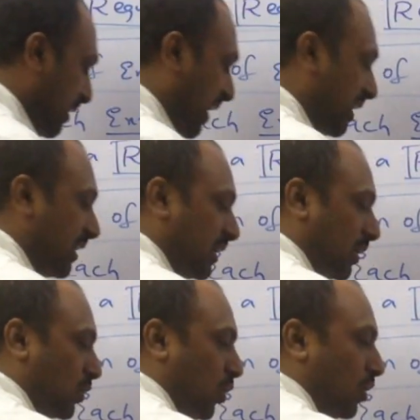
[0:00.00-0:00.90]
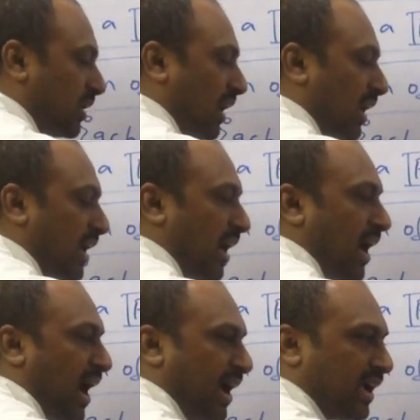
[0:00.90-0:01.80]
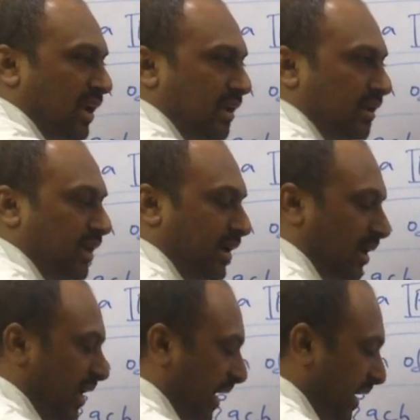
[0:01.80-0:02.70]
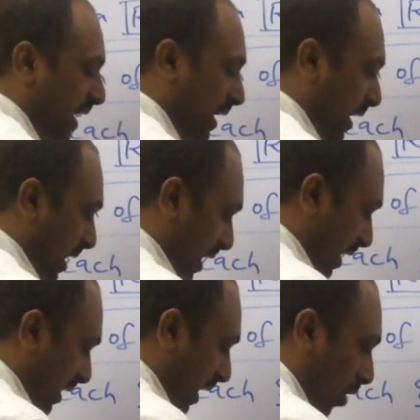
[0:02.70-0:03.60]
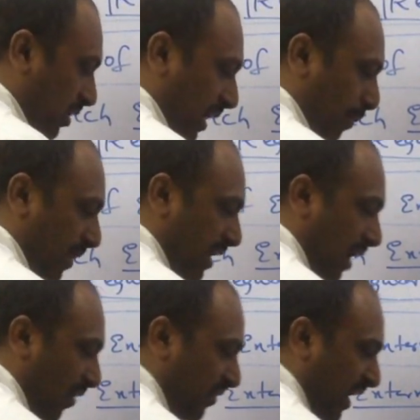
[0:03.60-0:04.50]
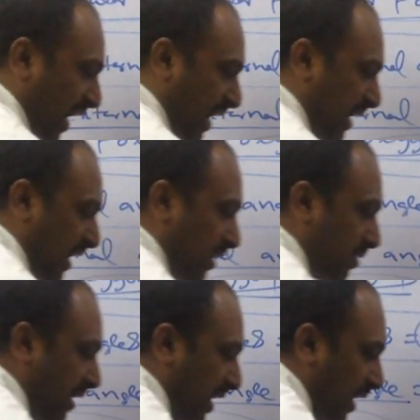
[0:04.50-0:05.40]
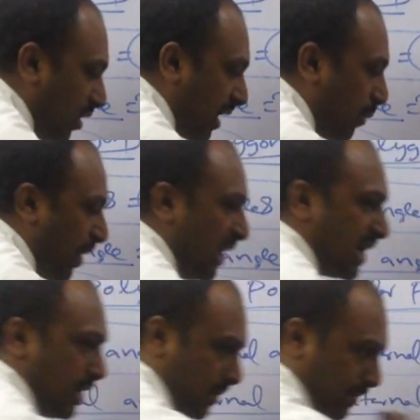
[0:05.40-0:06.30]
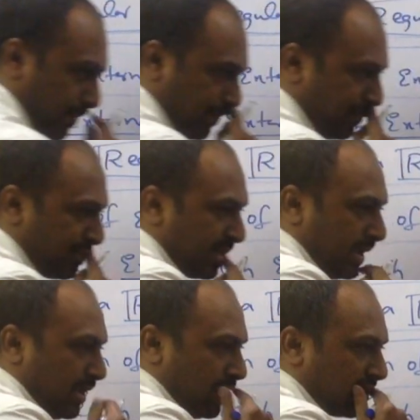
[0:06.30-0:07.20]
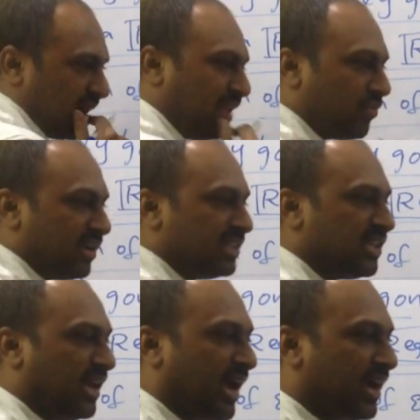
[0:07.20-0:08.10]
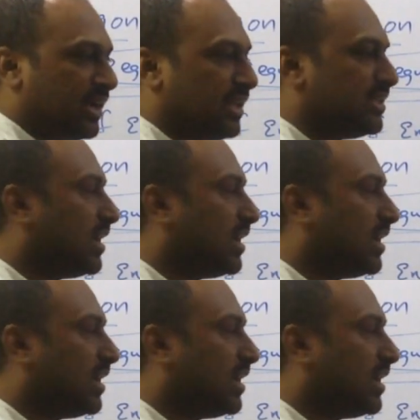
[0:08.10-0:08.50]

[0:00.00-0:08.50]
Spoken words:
Take the total angle, internal angle, and now number of diagonals in a regular polygon. Guys, what is a diagonal?